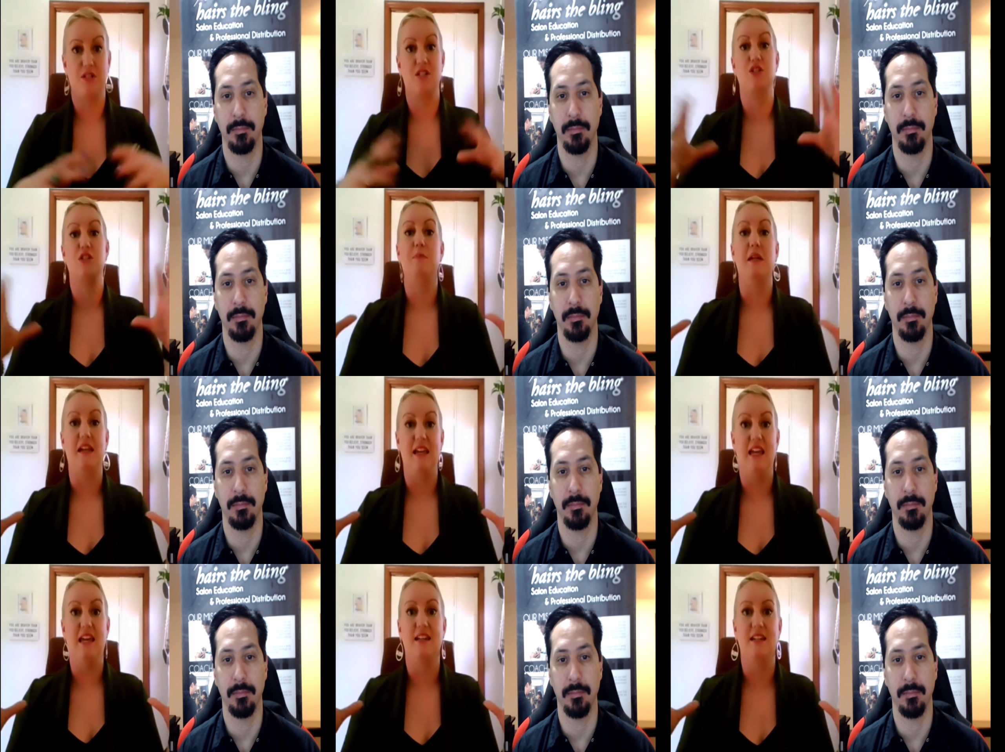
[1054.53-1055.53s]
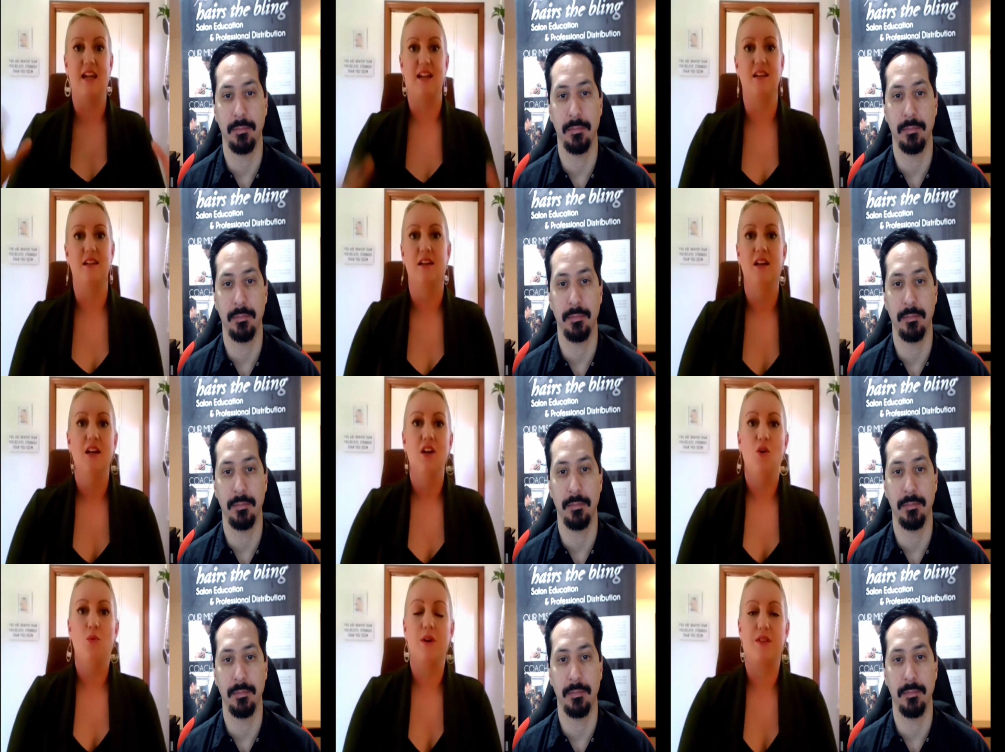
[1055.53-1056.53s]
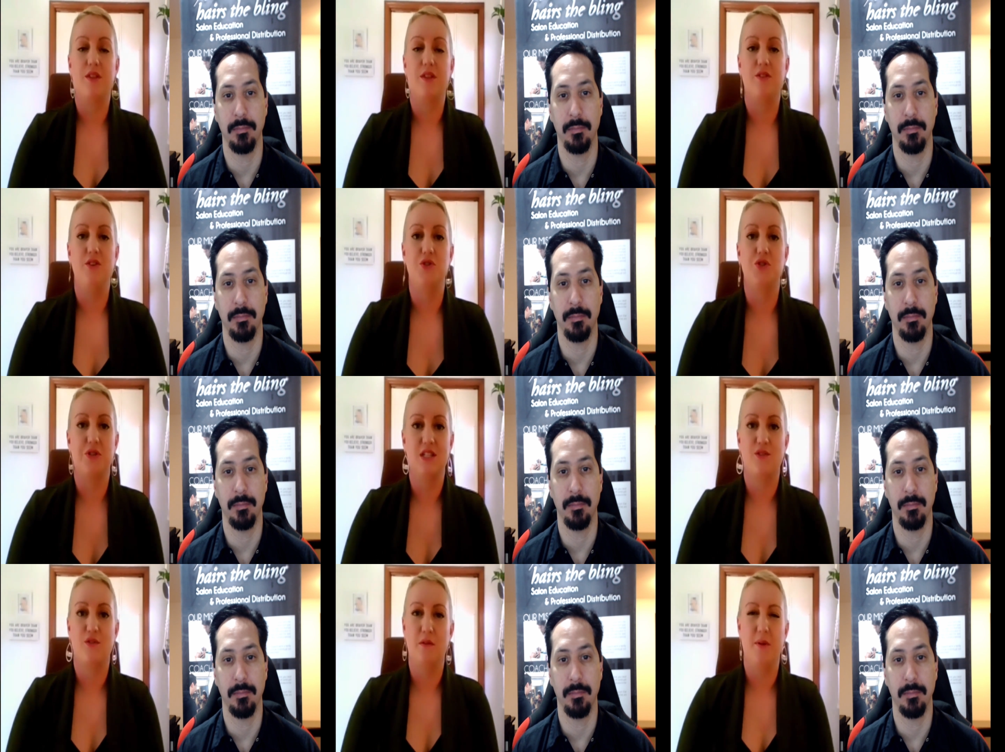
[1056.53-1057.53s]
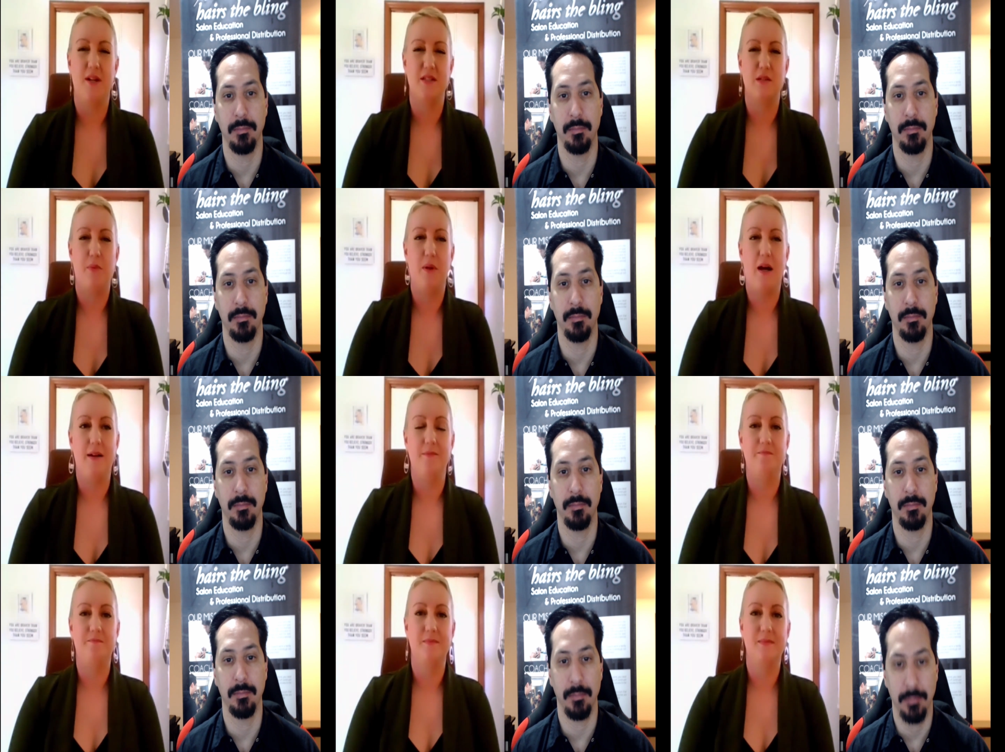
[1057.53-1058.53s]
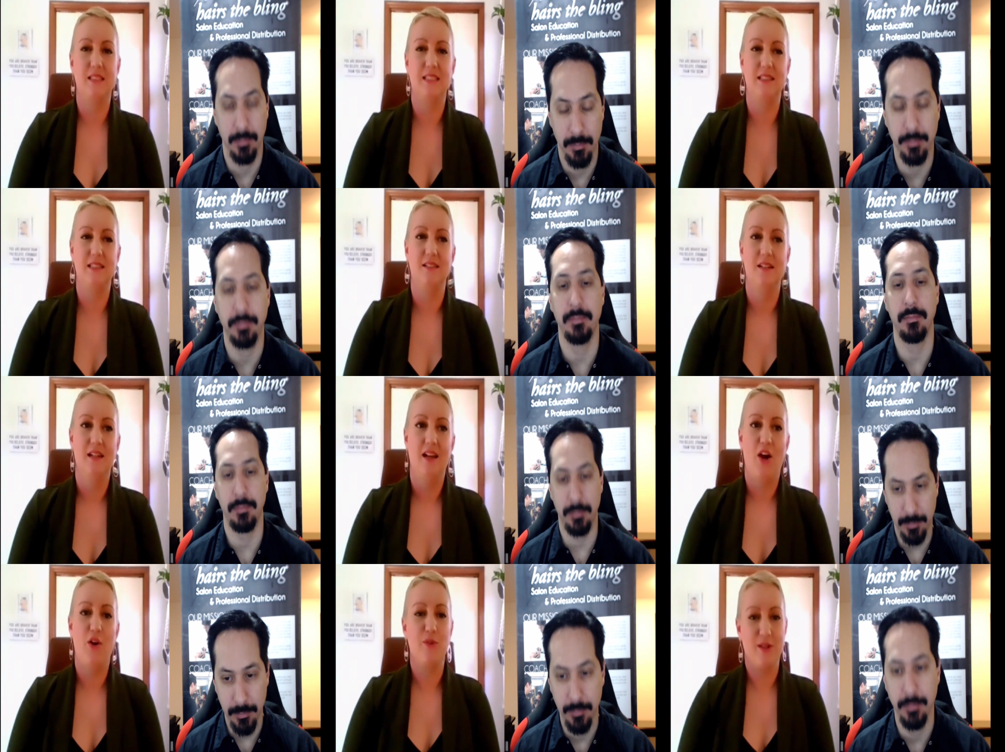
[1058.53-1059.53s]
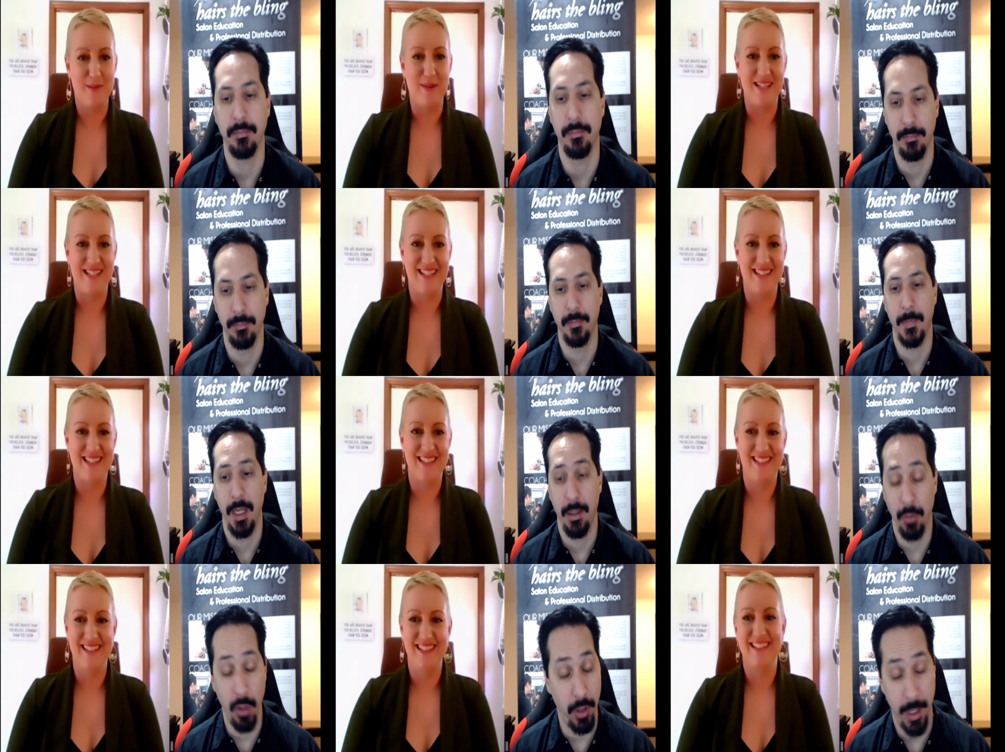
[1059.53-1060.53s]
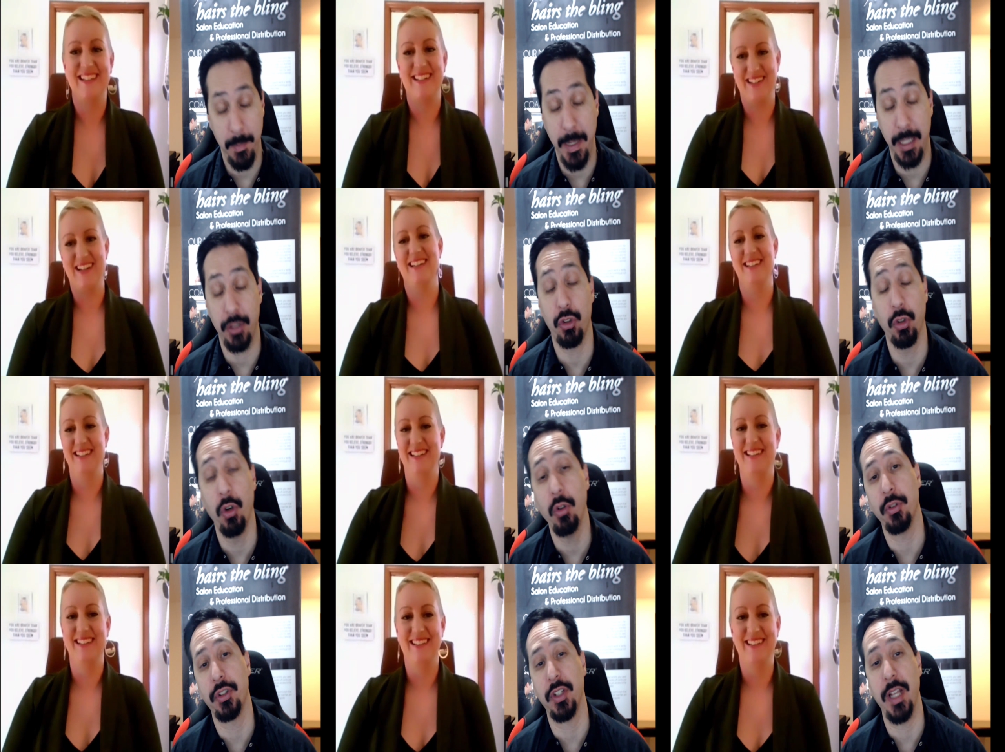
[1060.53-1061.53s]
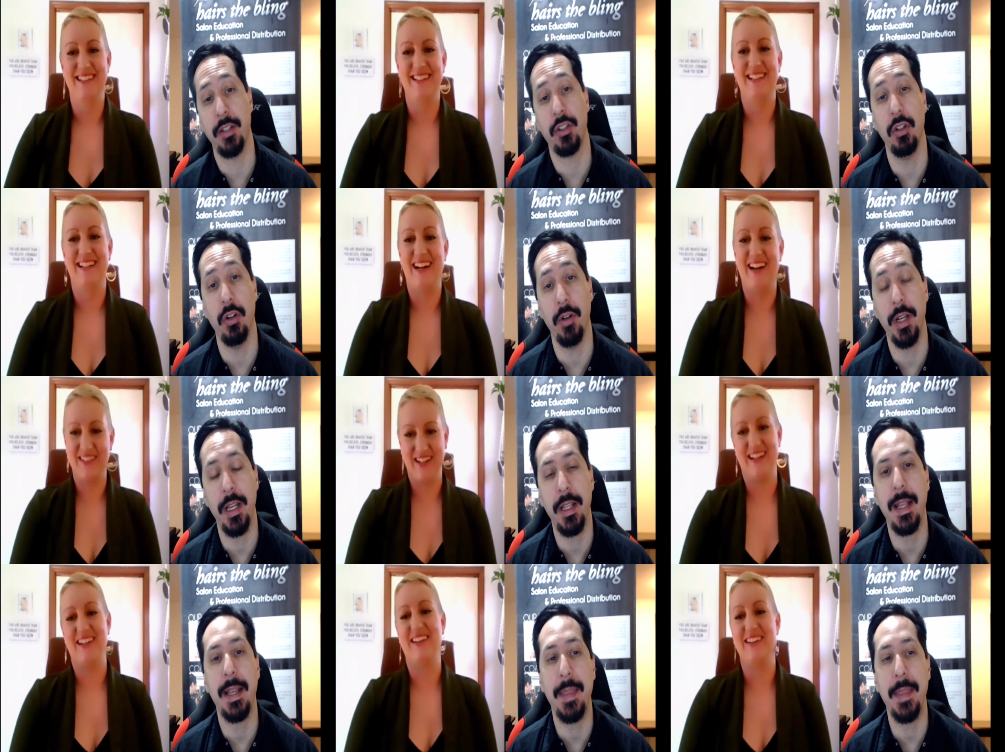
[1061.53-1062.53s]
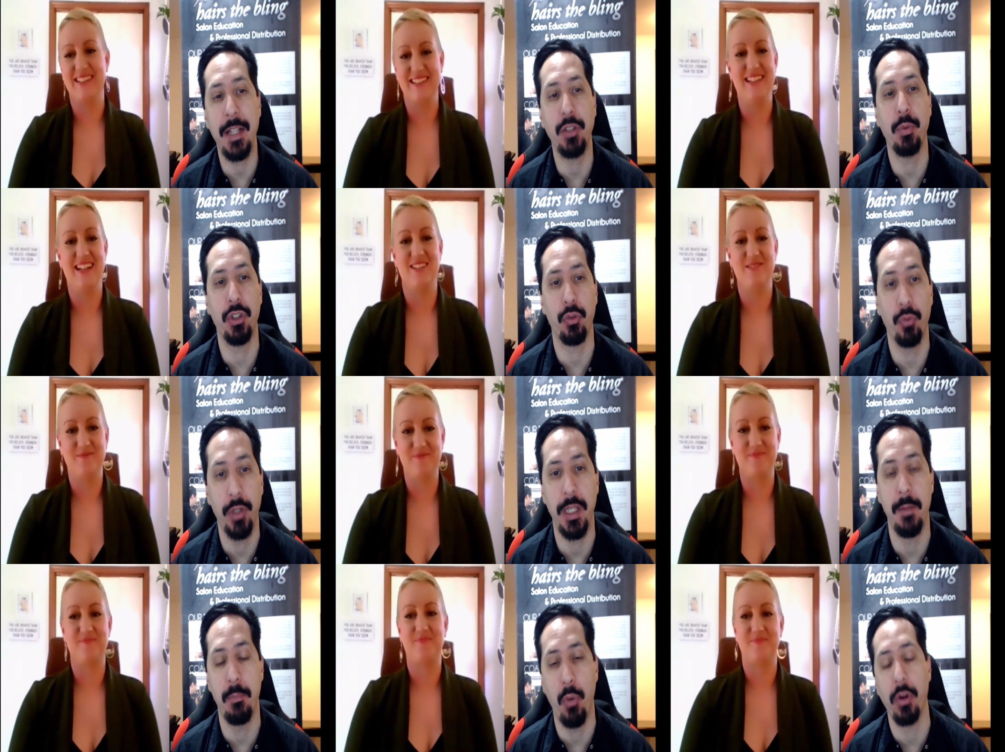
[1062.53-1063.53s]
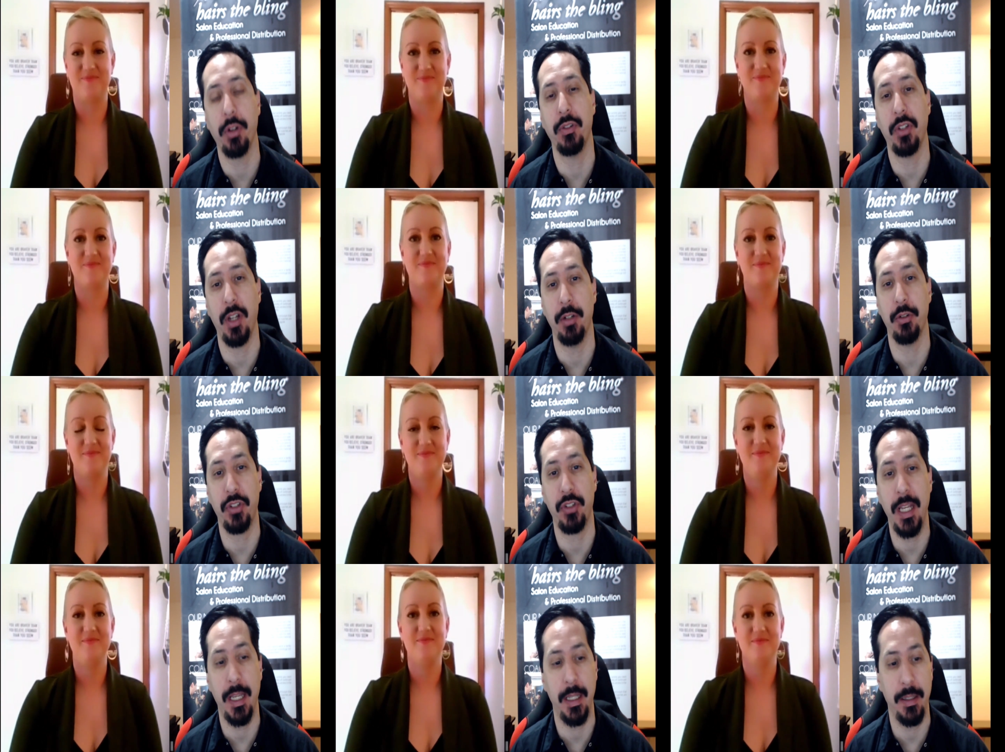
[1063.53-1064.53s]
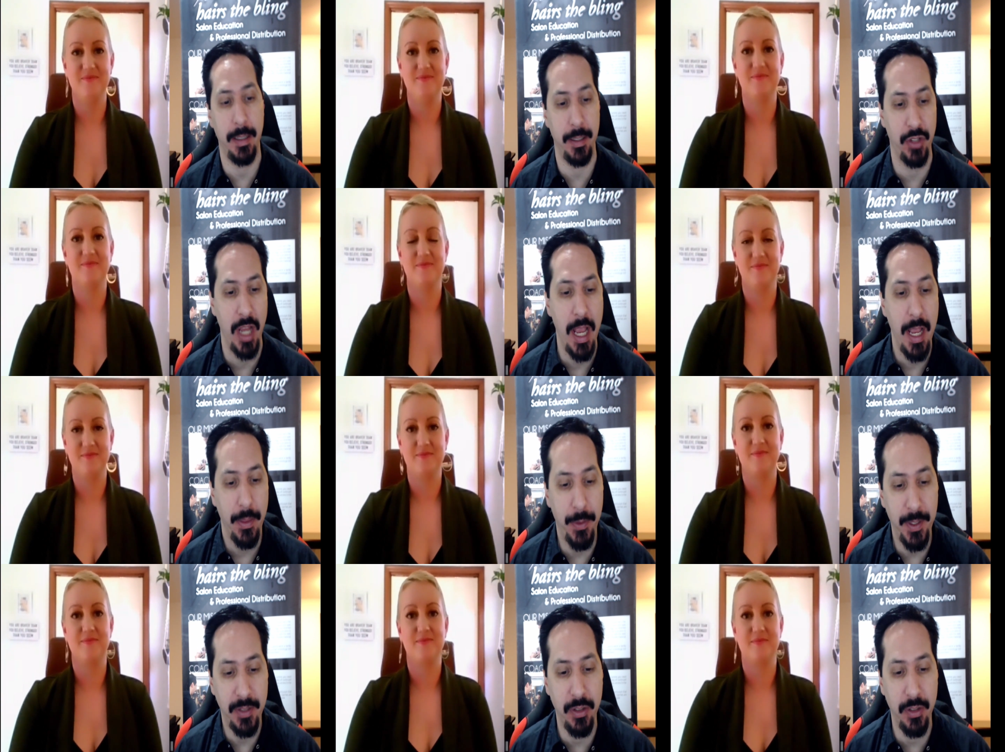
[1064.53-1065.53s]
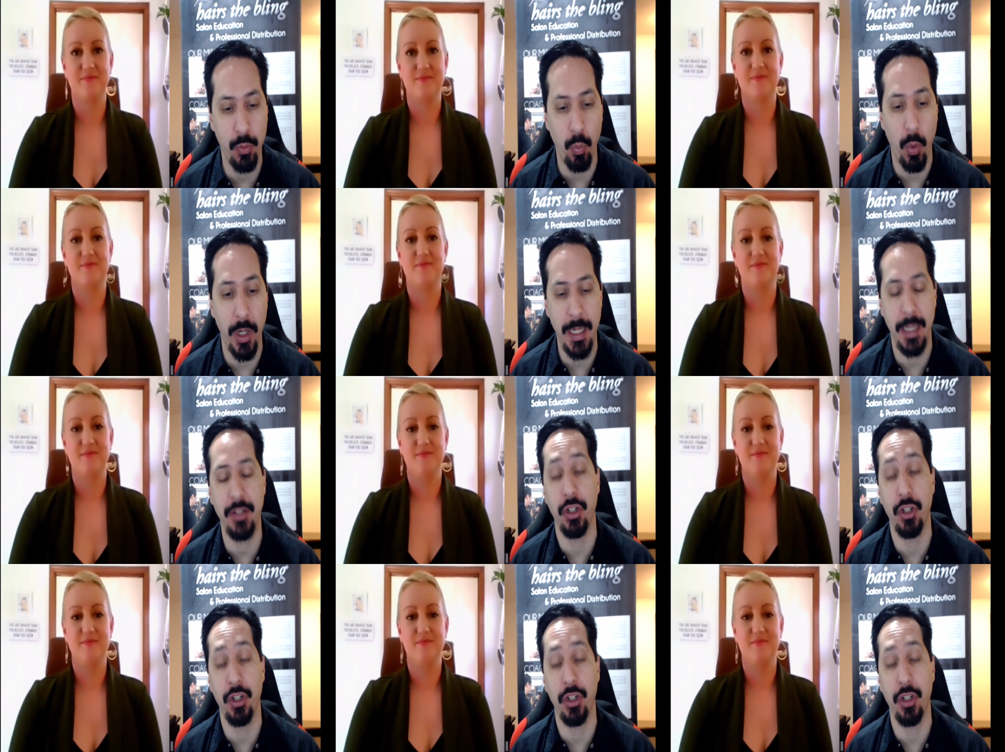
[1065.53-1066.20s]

Speaker 1: to just being inundated with nutrients from the blood supply hopefully that makes sense
Speaker 2: no that makes okay. total sense you know and, okay, and, and that's what's really important to understand is this is what is